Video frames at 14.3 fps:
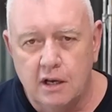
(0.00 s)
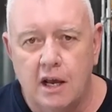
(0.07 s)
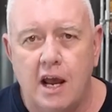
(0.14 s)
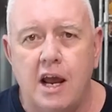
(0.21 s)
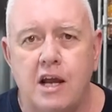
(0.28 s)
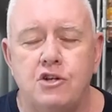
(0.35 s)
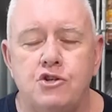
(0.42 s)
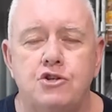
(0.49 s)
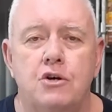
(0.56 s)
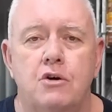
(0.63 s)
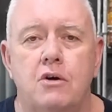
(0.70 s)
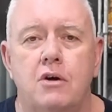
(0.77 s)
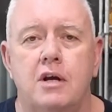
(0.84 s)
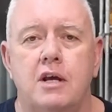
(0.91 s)

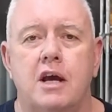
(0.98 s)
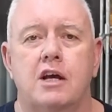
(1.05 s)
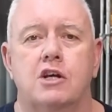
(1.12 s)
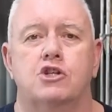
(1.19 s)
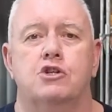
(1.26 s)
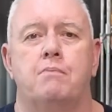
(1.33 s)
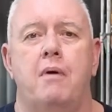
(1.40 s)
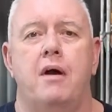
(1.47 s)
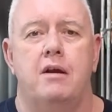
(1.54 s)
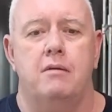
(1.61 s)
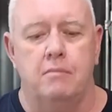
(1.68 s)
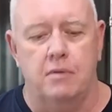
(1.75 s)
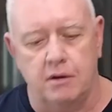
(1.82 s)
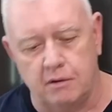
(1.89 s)
Enjoy,
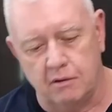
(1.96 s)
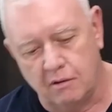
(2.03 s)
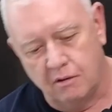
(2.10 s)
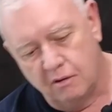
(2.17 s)
experiment.